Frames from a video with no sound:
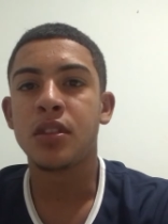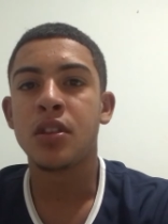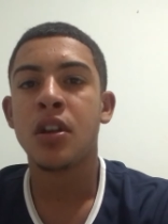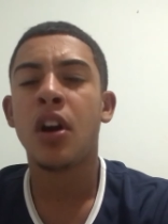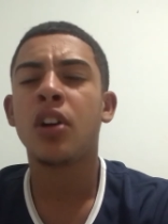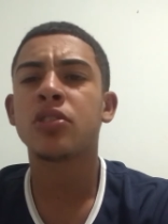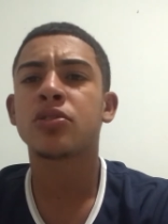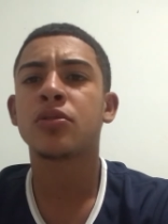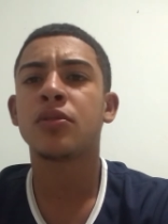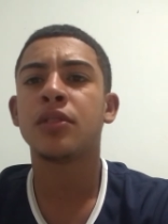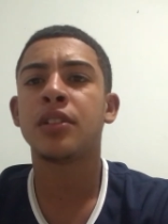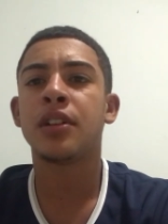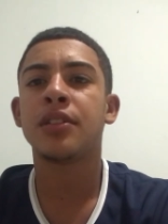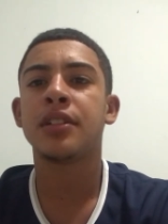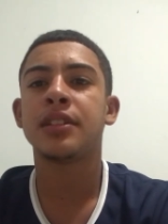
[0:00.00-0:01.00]
also
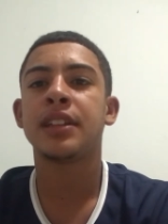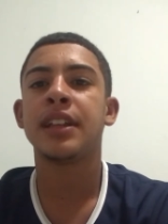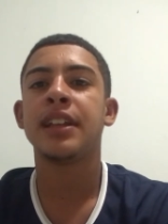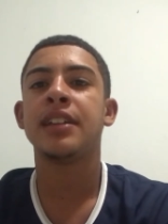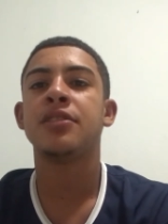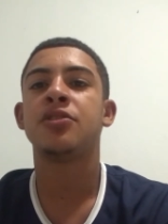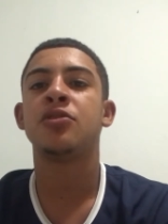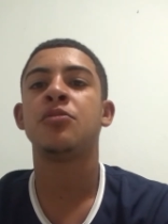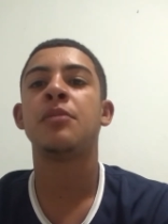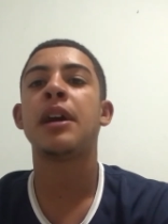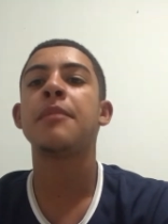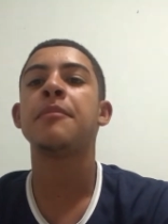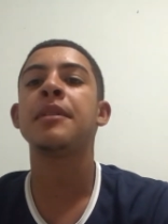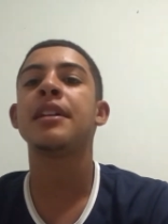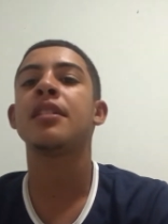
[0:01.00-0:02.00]
another thing is you
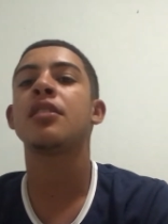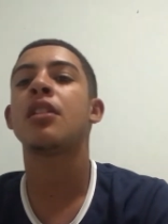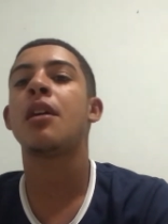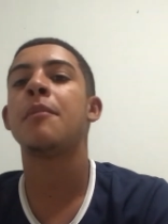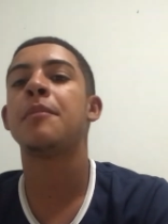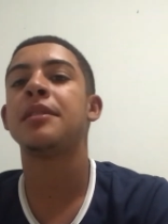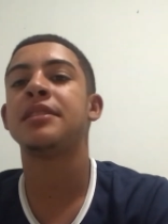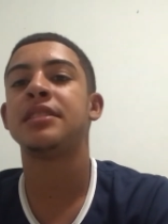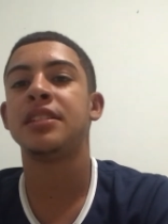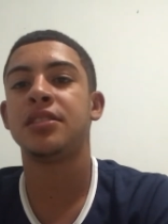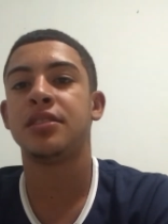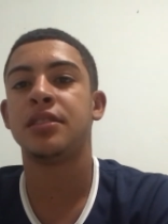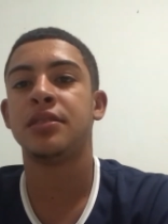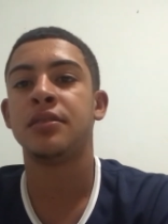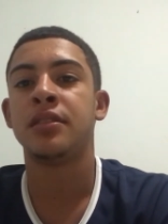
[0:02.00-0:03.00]
might be in
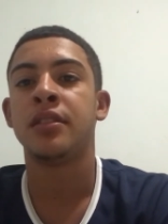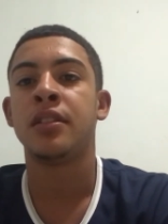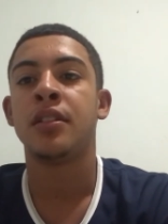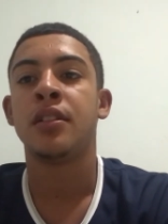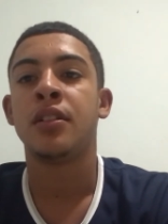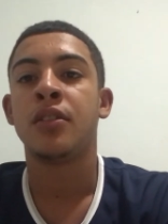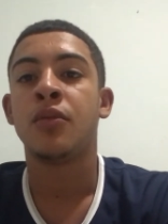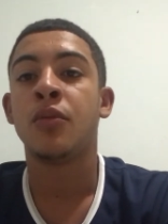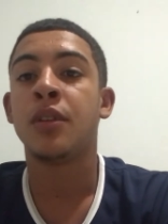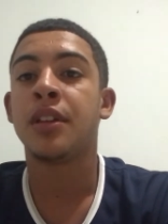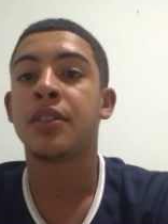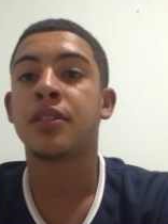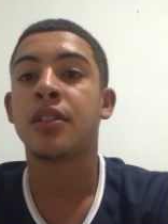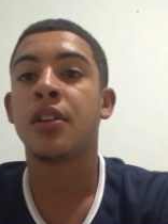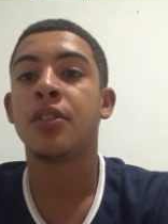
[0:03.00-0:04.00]
competition
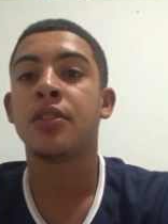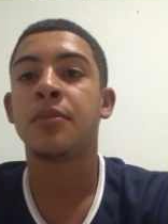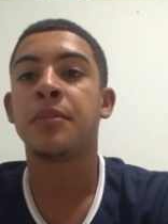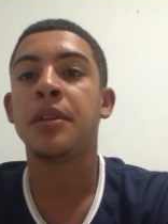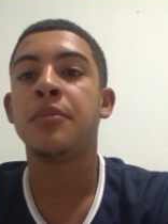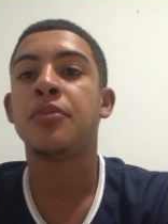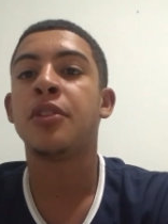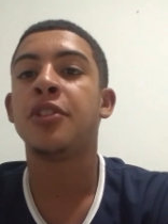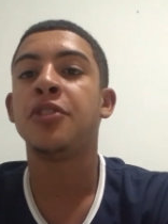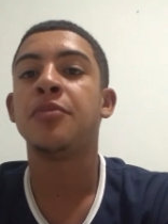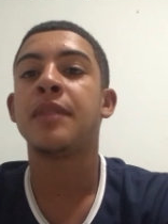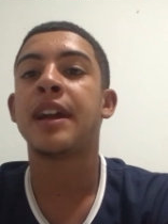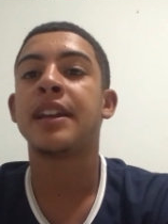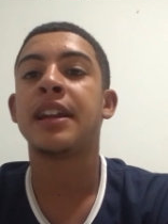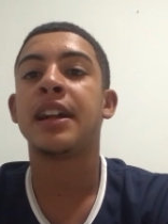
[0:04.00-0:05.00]
with other people and you
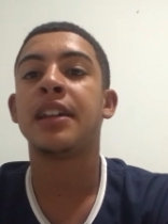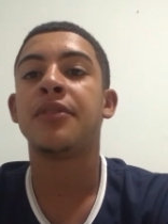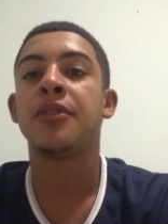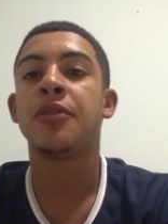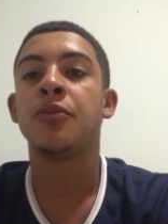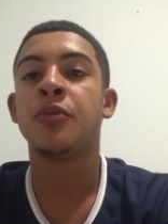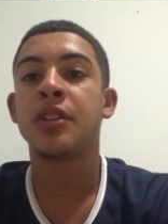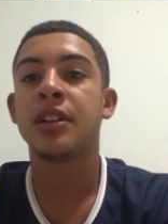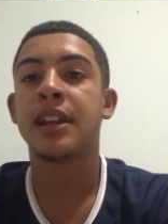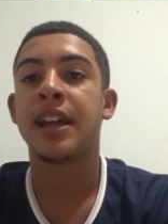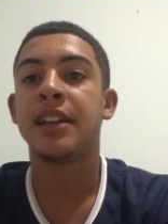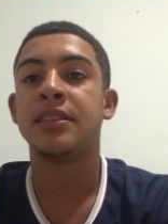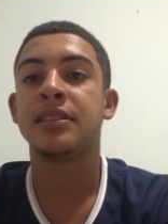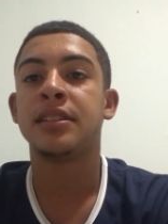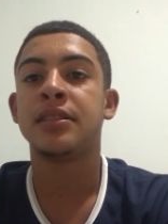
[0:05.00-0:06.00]
might not even
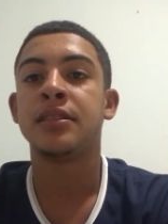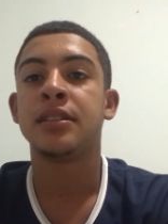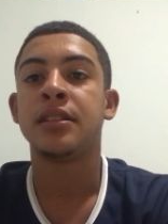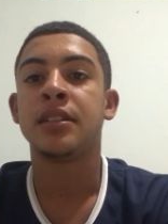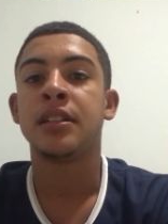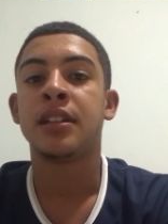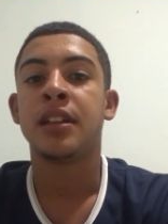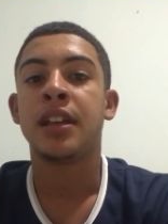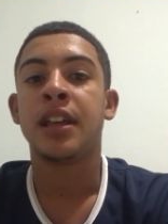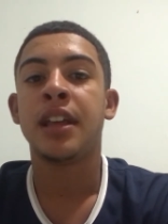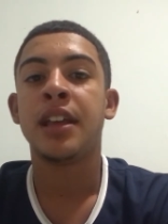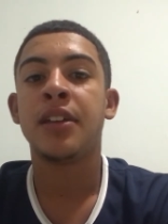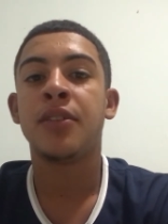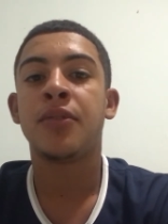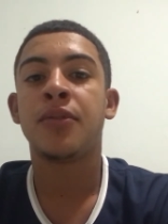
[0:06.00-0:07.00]
realize it.
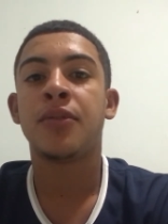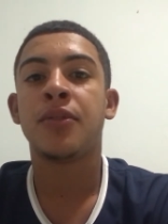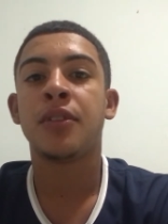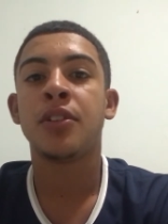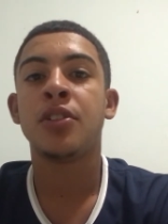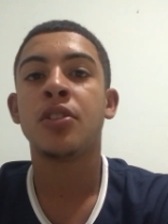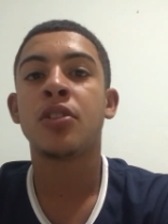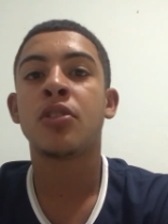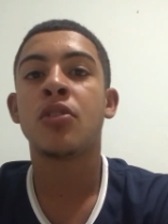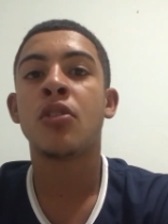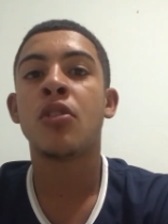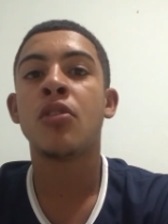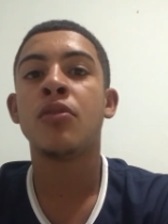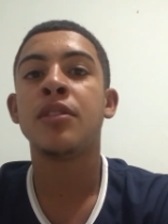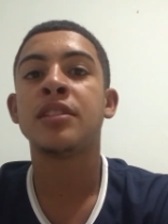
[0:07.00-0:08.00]
If your
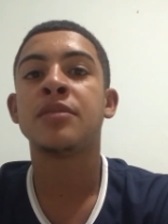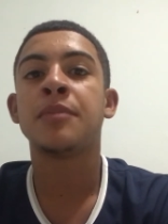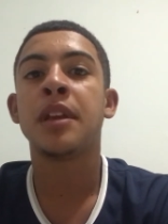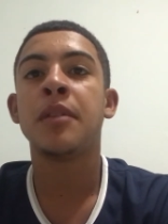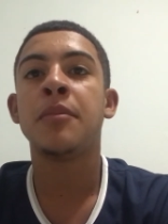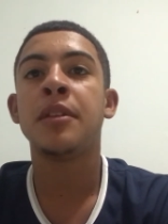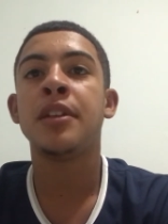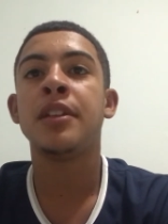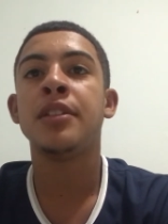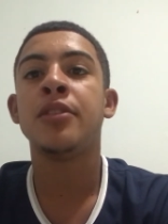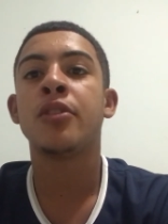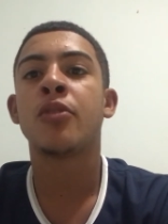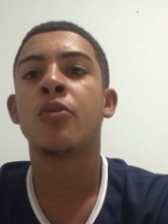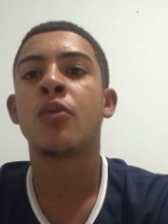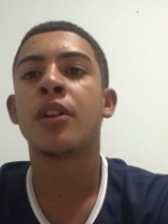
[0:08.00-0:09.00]
goal is maybe
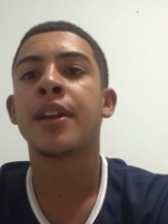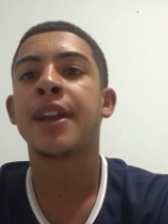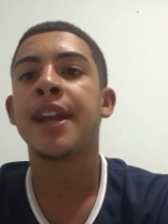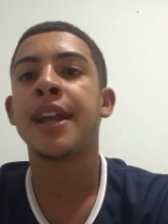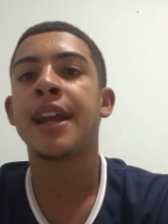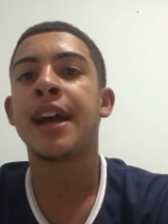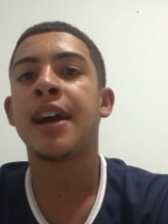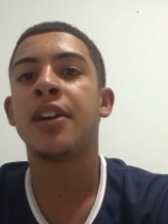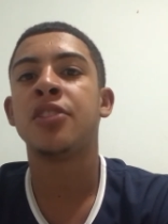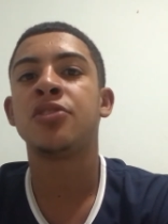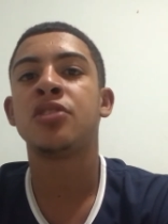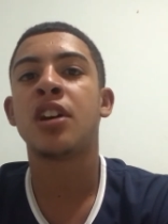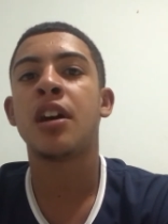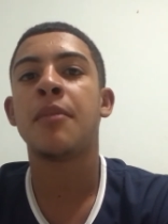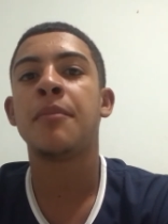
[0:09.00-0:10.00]
you're working at a
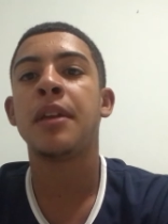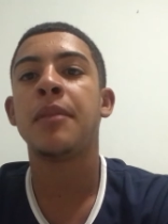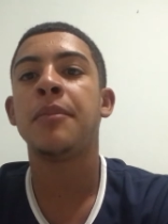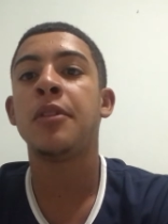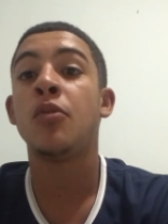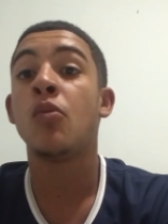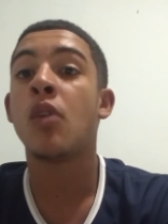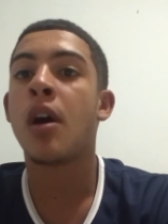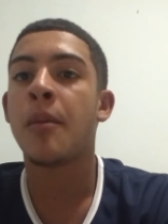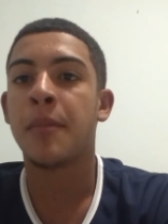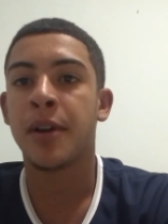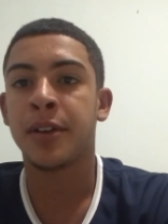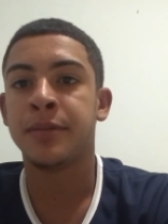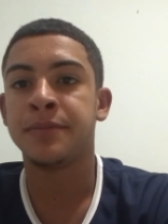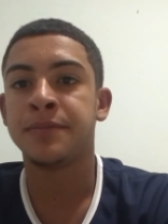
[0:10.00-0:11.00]
job, maybe Walmart,